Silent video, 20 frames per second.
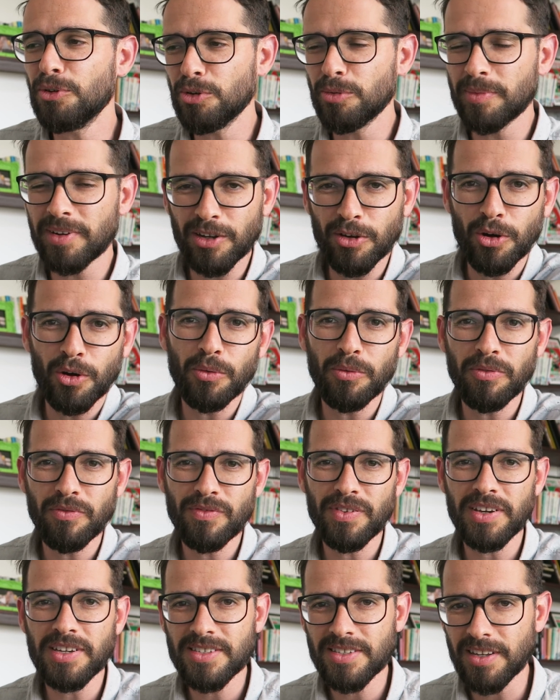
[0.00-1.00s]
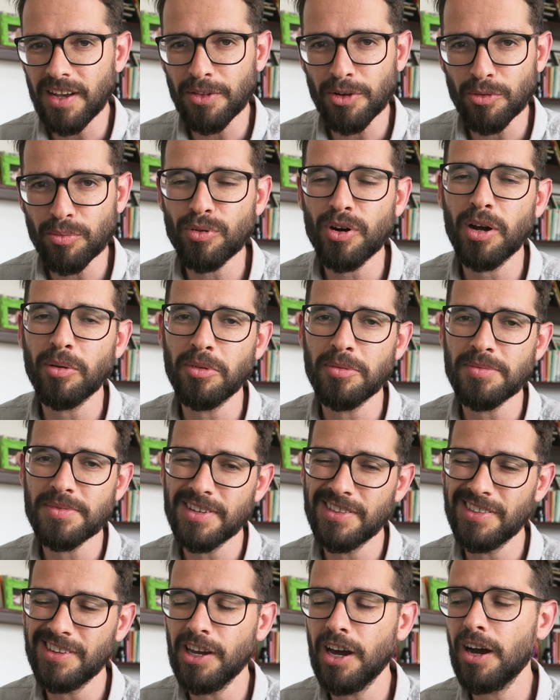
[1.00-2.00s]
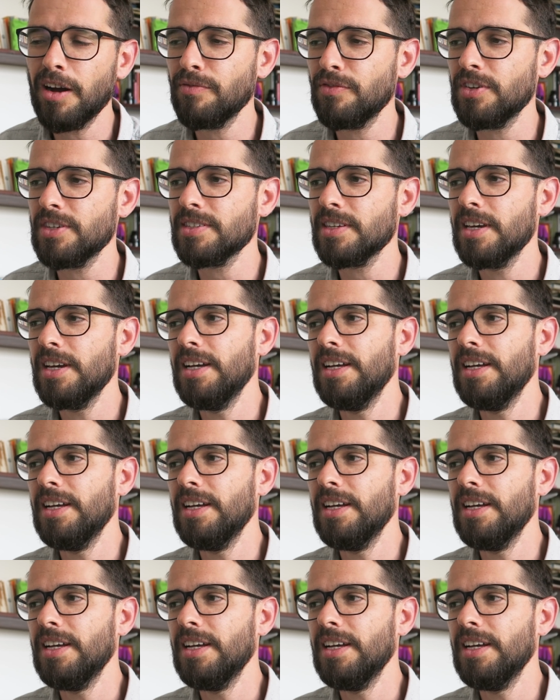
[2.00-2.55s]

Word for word: room and go fix other problems in the office.